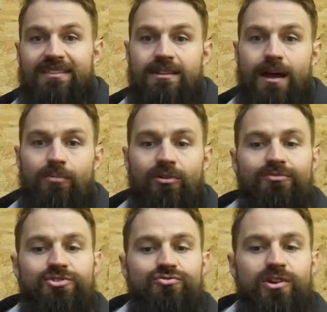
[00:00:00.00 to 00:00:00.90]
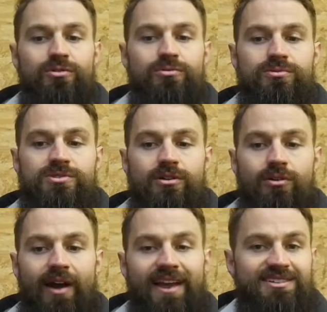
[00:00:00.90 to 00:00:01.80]
the number of drills
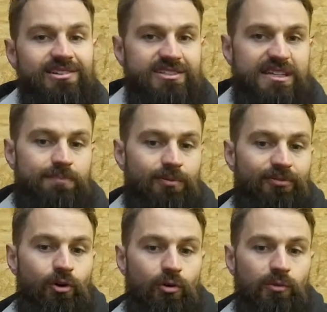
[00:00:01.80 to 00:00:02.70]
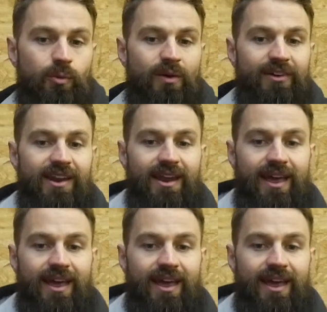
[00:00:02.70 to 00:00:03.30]
or exercises performed within